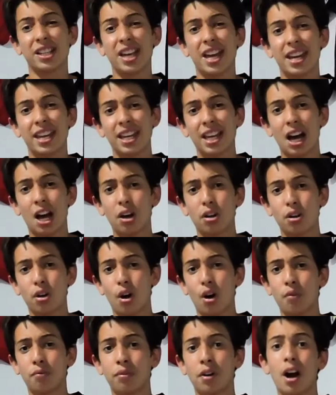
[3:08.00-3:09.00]
getting out
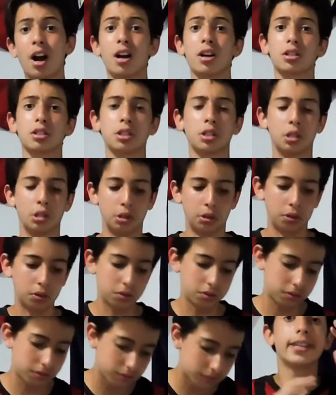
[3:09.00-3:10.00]
of Arsenal.
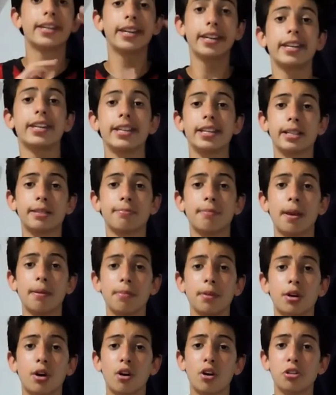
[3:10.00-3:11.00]
He is
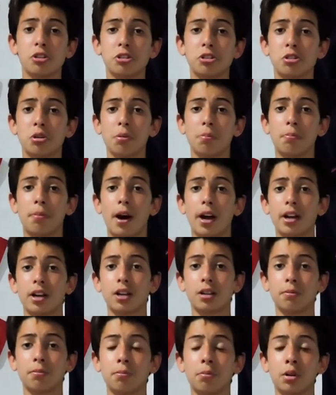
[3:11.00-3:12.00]
maybe going to
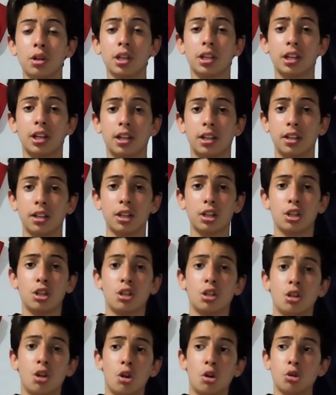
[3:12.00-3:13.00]
Bayern Munich
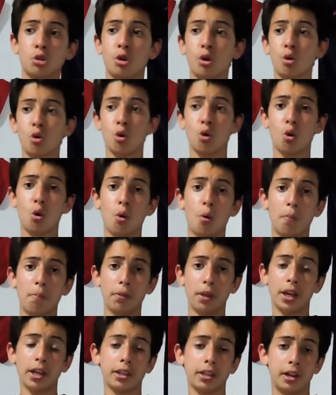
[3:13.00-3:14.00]
to
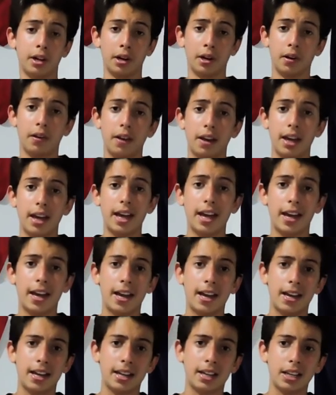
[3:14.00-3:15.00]
play there.
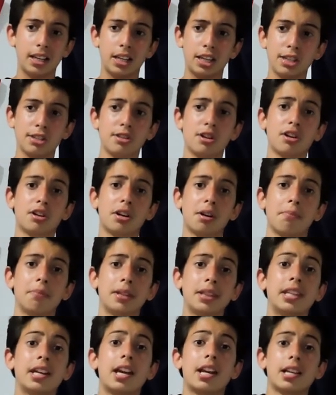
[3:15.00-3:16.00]
And he's not gonna
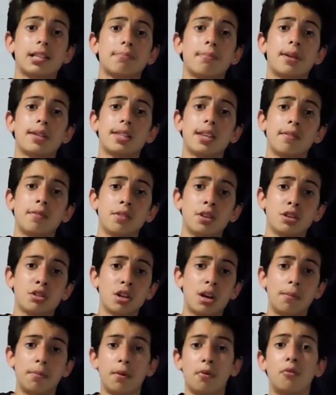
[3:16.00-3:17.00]
be that expensive. It's
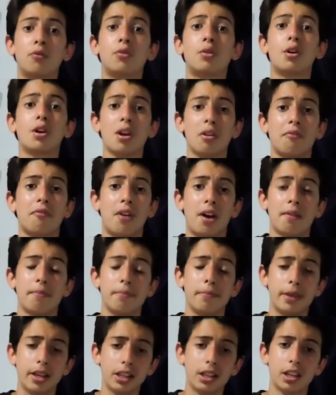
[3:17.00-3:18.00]
gonna be 45
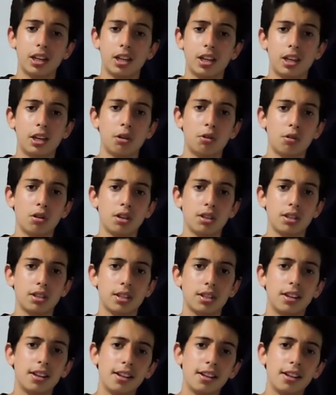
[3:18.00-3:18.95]
million euros